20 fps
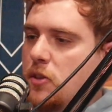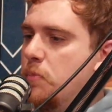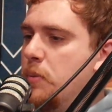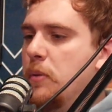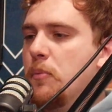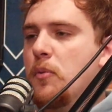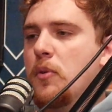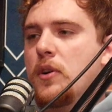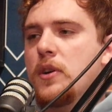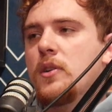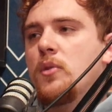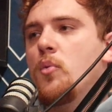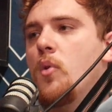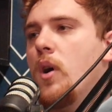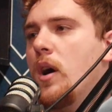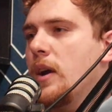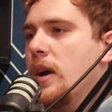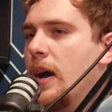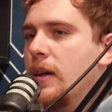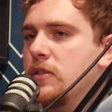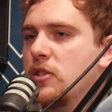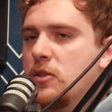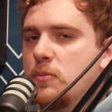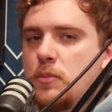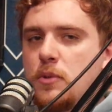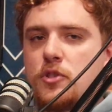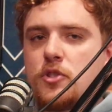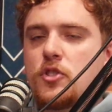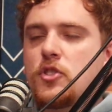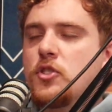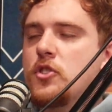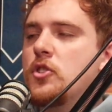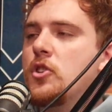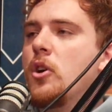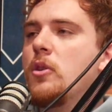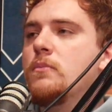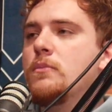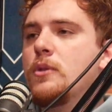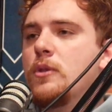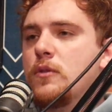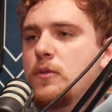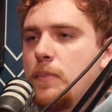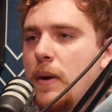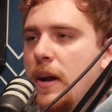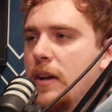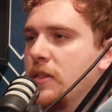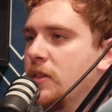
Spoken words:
People are going to walk out of this movie just so moved by it.